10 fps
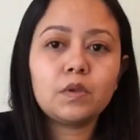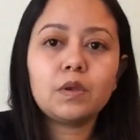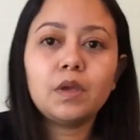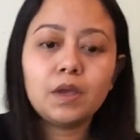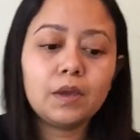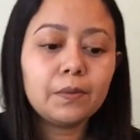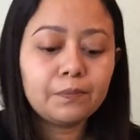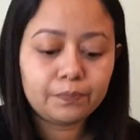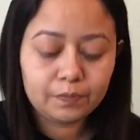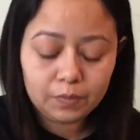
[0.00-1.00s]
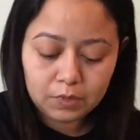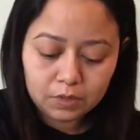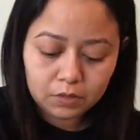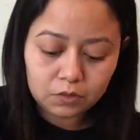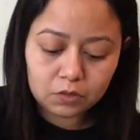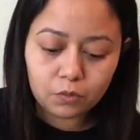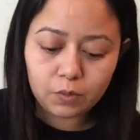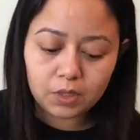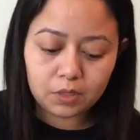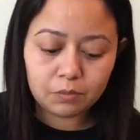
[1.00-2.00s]
Okay, so
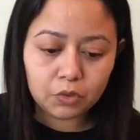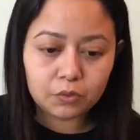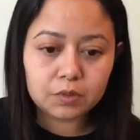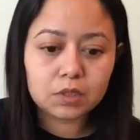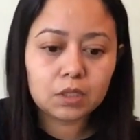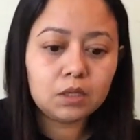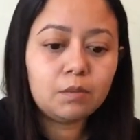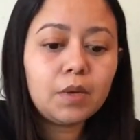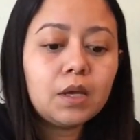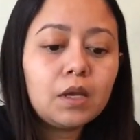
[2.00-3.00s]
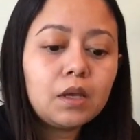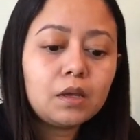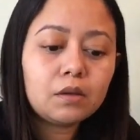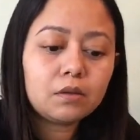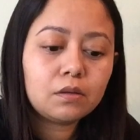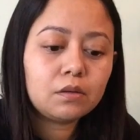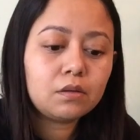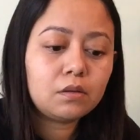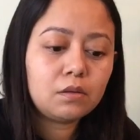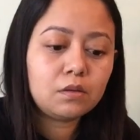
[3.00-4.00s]
while I'm using my
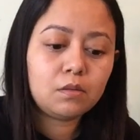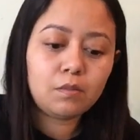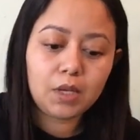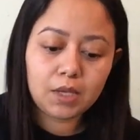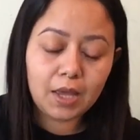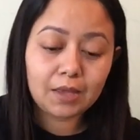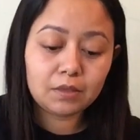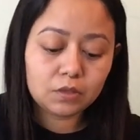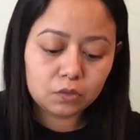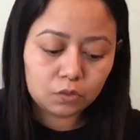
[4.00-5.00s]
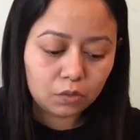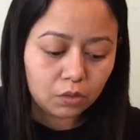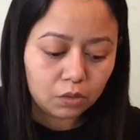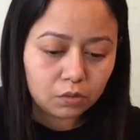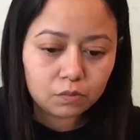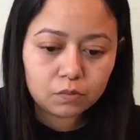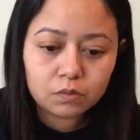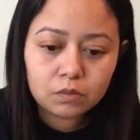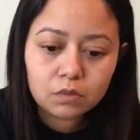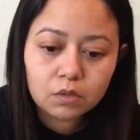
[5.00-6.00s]
cactus soil,
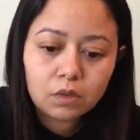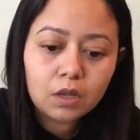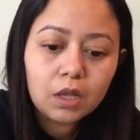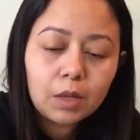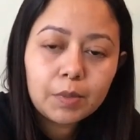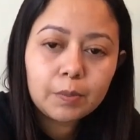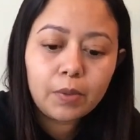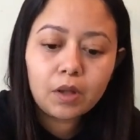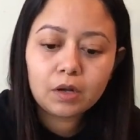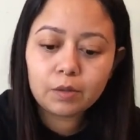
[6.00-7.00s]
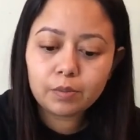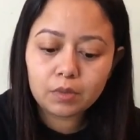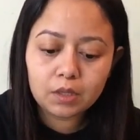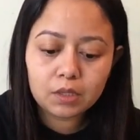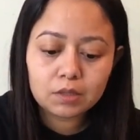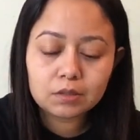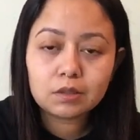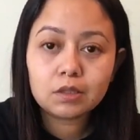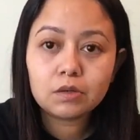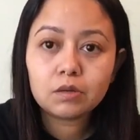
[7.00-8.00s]
I'm gonna pot up these
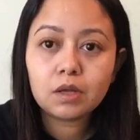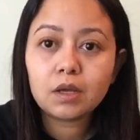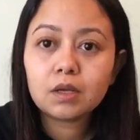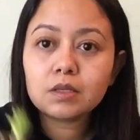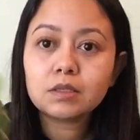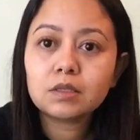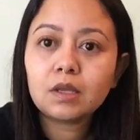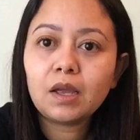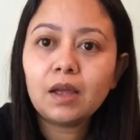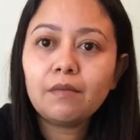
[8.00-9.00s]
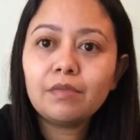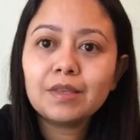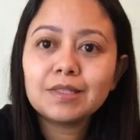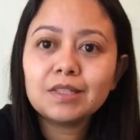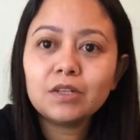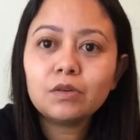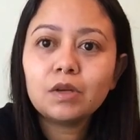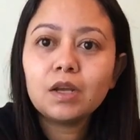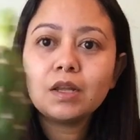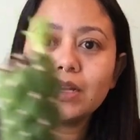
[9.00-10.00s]
little guys. I have this little
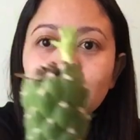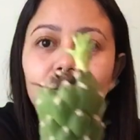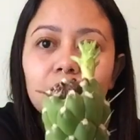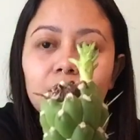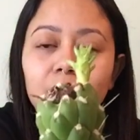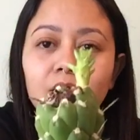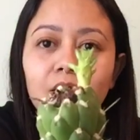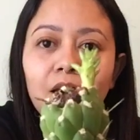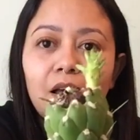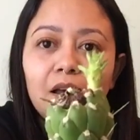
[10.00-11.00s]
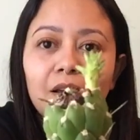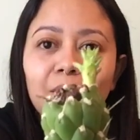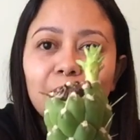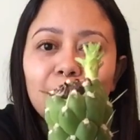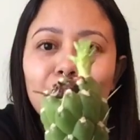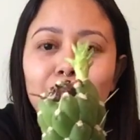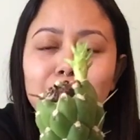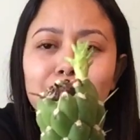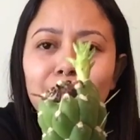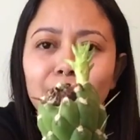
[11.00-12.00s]
cutting. My
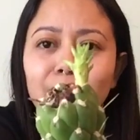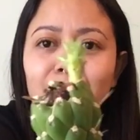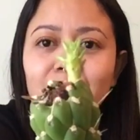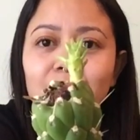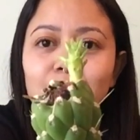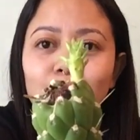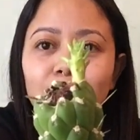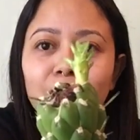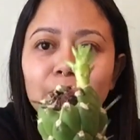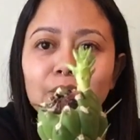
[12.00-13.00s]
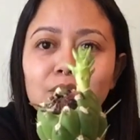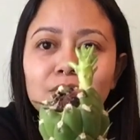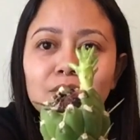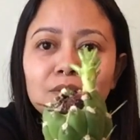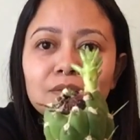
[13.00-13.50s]
dad found this when he was